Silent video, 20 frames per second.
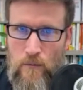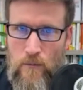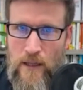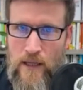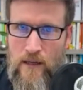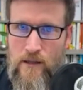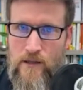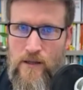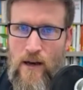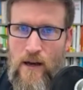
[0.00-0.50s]

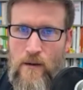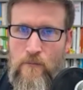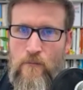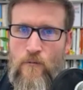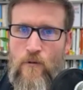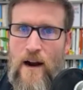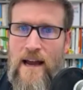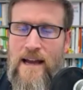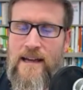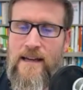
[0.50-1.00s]
because I'm
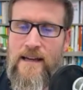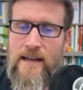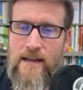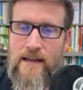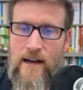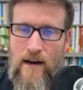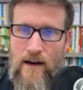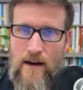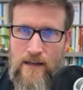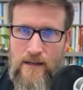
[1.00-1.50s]

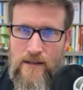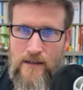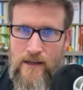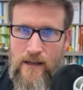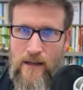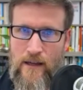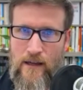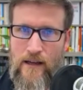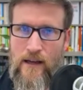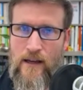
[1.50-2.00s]

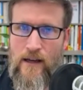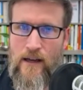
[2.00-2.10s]
recognizing